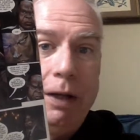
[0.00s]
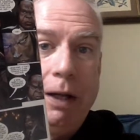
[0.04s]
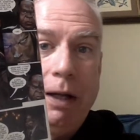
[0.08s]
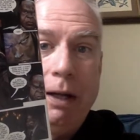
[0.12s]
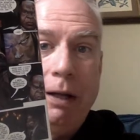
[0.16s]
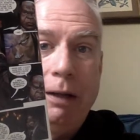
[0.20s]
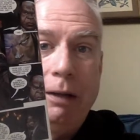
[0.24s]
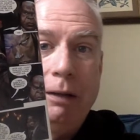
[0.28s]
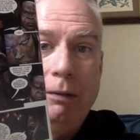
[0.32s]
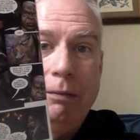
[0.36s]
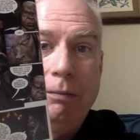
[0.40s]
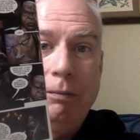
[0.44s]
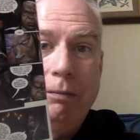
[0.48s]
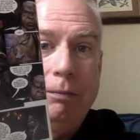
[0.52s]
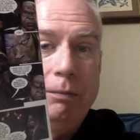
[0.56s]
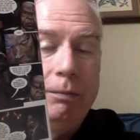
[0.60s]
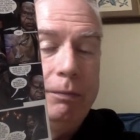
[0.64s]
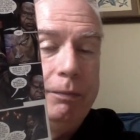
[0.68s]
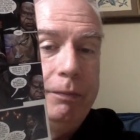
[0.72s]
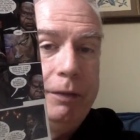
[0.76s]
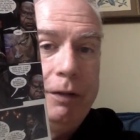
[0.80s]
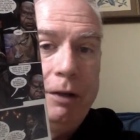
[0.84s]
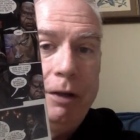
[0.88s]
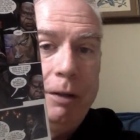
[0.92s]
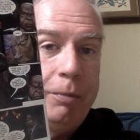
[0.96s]
uh,
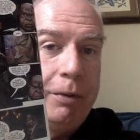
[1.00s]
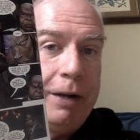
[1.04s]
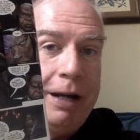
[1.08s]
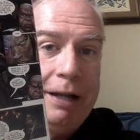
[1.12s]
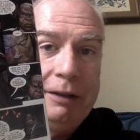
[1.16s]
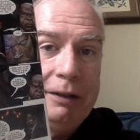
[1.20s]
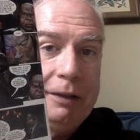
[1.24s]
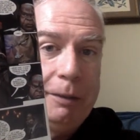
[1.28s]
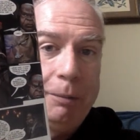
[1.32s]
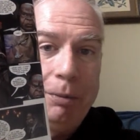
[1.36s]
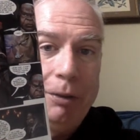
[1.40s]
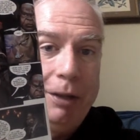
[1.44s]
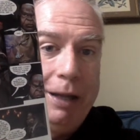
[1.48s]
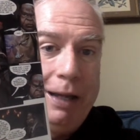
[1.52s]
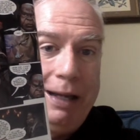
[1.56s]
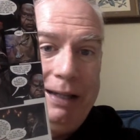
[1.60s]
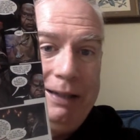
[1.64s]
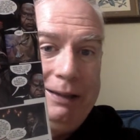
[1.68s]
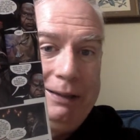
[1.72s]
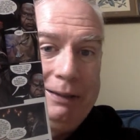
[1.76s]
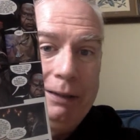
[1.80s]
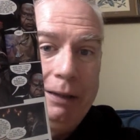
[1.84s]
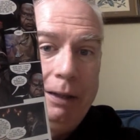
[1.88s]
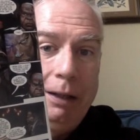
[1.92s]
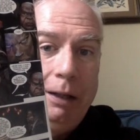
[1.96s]
the Nebraska
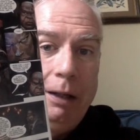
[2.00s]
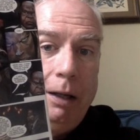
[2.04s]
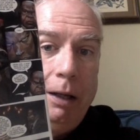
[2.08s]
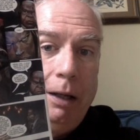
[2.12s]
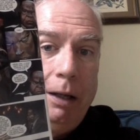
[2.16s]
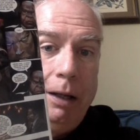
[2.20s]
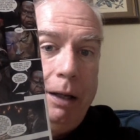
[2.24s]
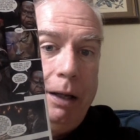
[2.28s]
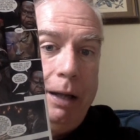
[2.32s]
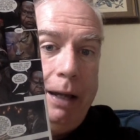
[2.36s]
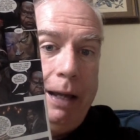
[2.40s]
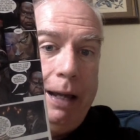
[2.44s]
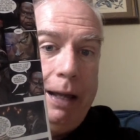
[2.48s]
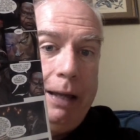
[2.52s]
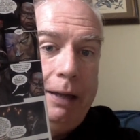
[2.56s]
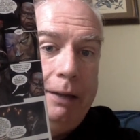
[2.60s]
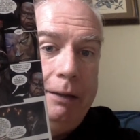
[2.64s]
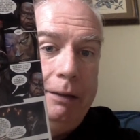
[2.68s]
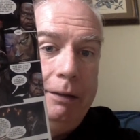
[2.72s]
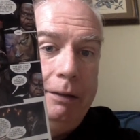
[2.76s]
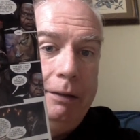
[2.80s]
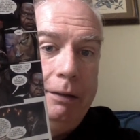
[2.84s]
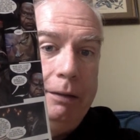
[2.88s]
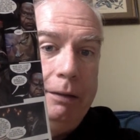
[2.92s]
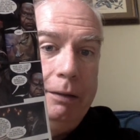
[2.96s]
plains,
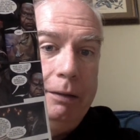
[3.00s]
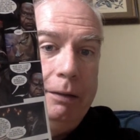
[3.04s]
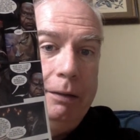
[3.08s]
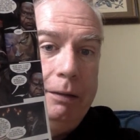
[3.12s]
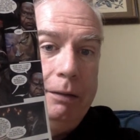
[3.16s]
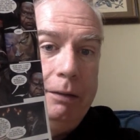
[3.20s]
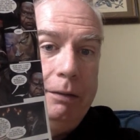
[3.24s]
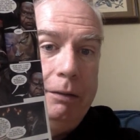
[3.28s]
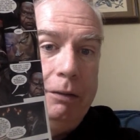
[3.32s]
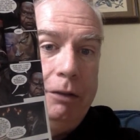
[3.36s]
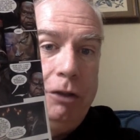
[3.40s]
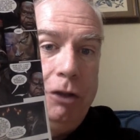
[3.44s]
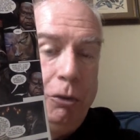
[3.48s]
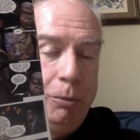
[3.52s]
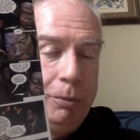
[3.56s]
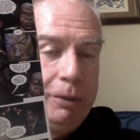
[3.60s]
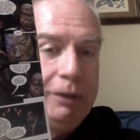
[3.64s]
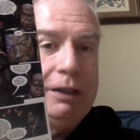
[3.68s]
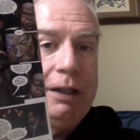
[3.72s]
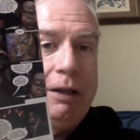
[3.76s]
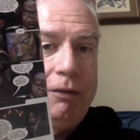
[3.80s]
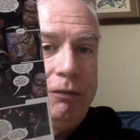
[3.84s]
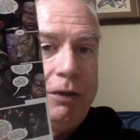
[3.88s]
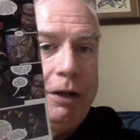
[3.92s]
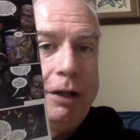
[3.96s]
and
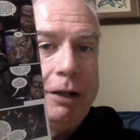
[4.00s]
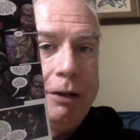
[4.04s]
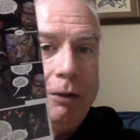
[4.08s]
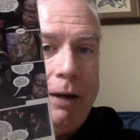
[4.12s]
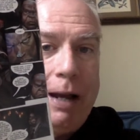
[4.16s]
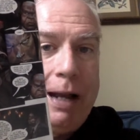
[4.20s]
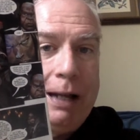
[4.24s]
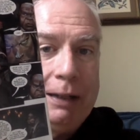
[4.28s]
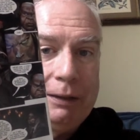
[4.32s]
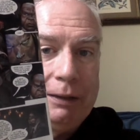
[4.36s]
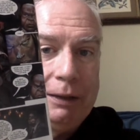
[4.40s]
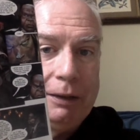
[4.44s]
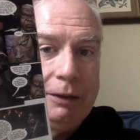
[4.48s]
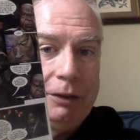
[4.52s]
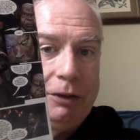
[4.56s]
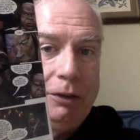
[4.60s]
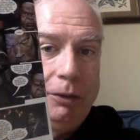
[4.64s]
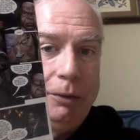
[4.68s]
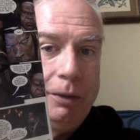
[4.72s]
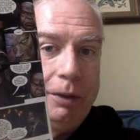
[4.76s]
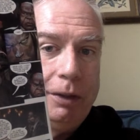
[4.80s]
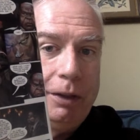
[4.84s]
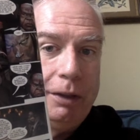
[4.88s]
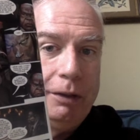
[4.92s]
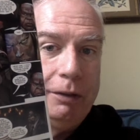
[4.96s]
humans have regular access
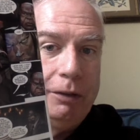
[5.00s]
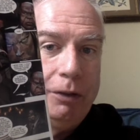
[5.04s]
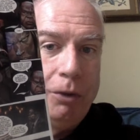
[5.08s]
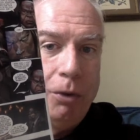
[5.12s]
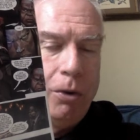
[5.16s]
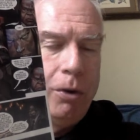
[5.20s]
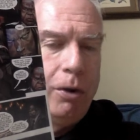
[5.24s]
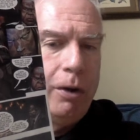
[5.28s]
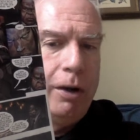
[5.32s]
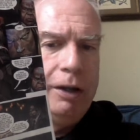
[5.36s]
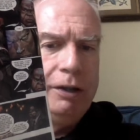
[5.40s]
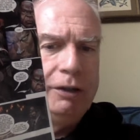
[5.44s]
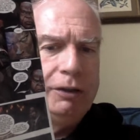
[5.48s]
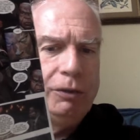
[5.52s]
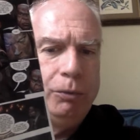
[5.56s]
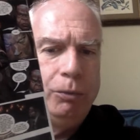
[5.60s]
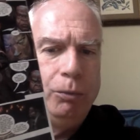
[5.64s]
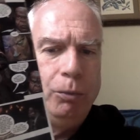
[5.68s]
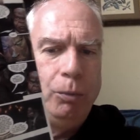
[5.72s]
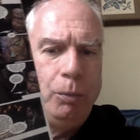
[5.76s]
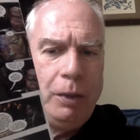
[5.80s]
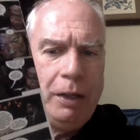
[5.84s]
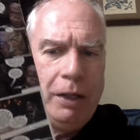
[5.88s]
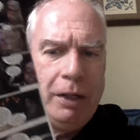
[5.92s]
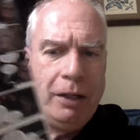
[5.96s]
to it. And Thor is a
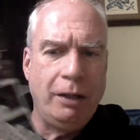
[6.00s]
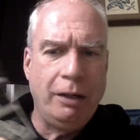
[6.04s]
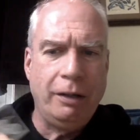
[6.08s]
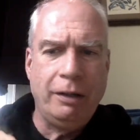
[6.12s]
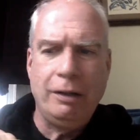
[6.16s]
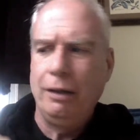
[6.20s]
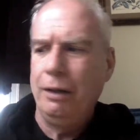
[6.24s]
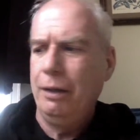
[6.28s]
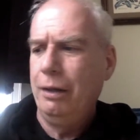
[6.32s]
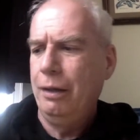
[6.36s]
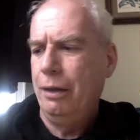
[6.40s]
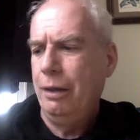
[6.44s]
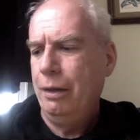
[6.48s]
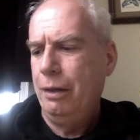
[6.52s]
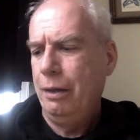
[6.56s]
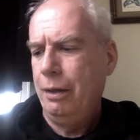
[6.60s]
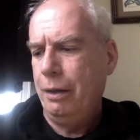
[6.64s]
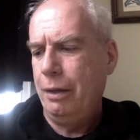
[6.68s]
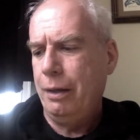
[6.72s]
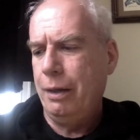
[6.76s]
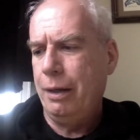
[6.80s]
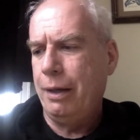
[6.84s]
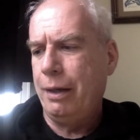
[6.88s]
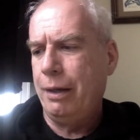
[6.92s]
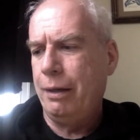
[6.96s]
weird,
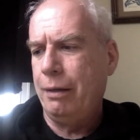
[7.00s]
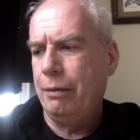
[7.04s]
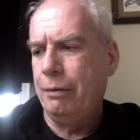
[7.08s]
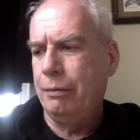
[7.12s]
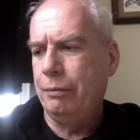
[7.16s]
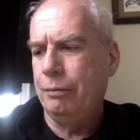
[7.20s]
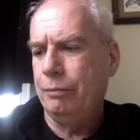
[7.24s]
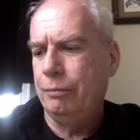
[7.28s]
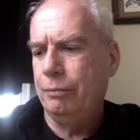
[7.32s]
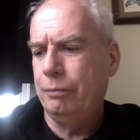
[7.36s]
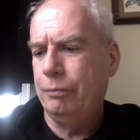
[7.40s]
uh,